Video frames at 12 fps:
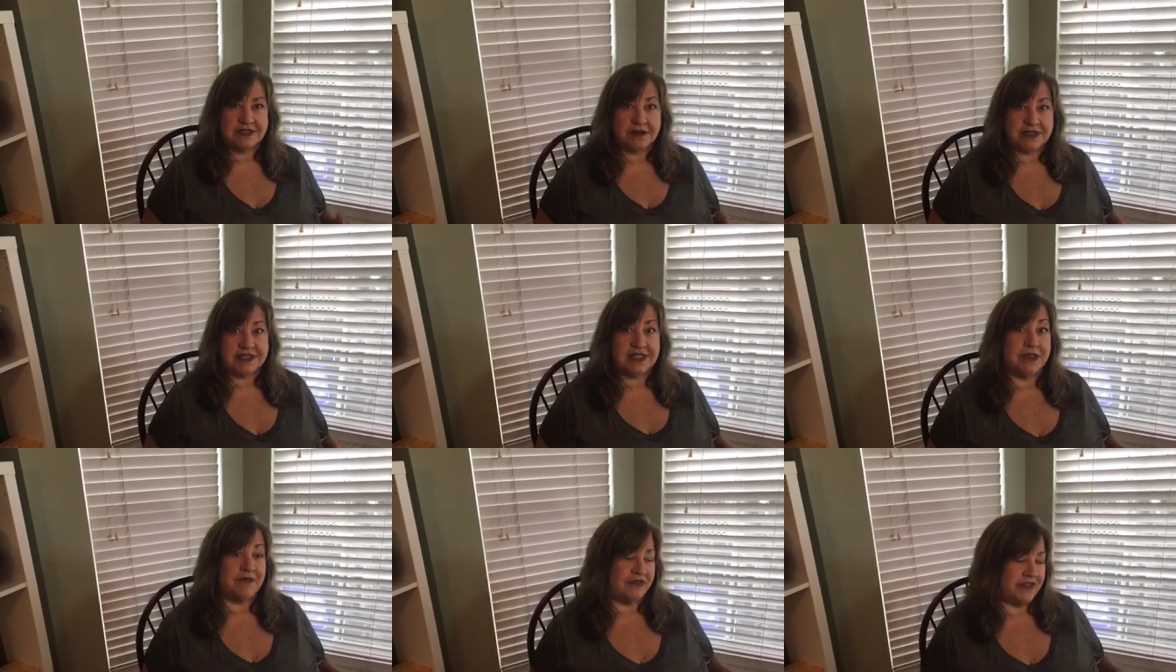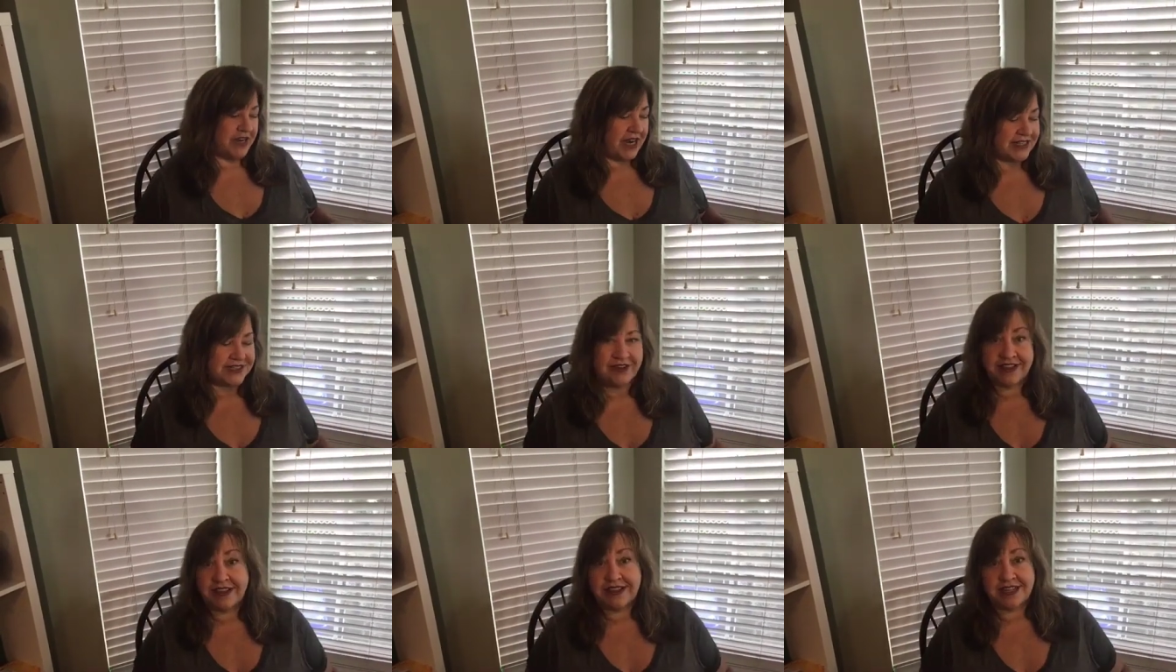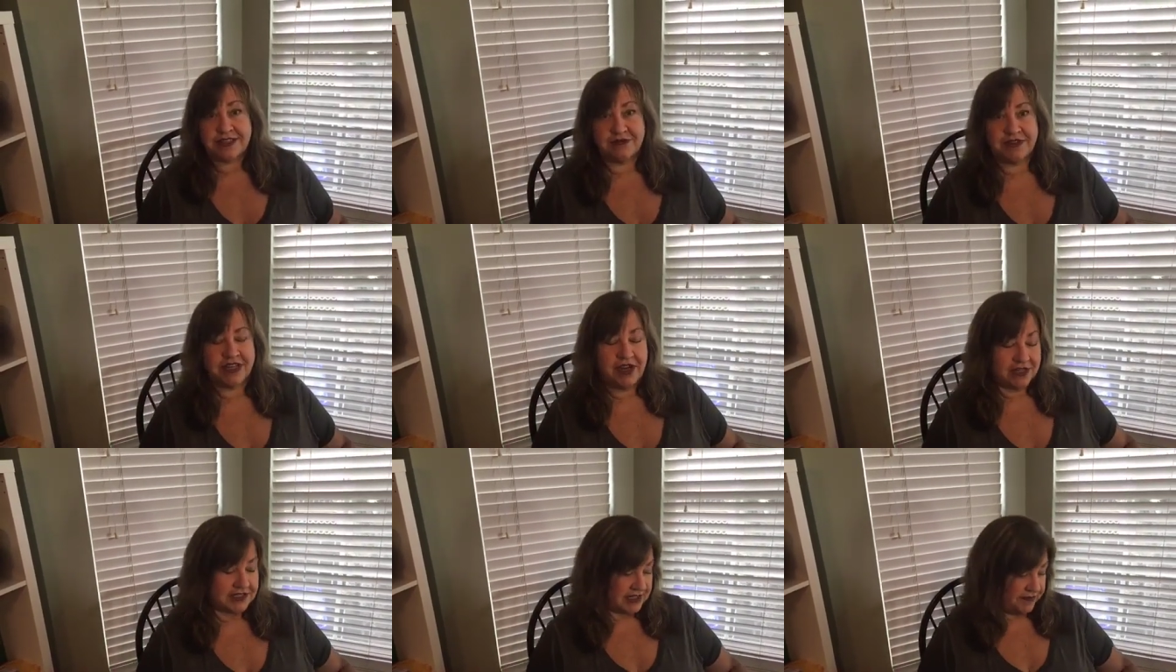to sleep for the night. So I think that's really
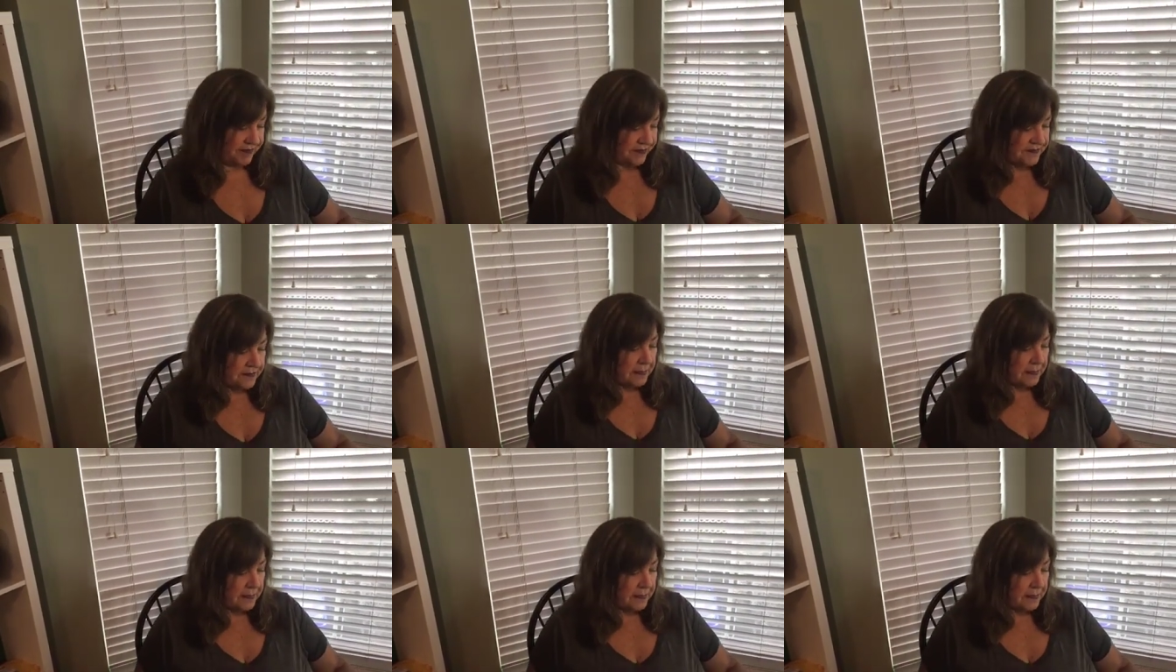awesome.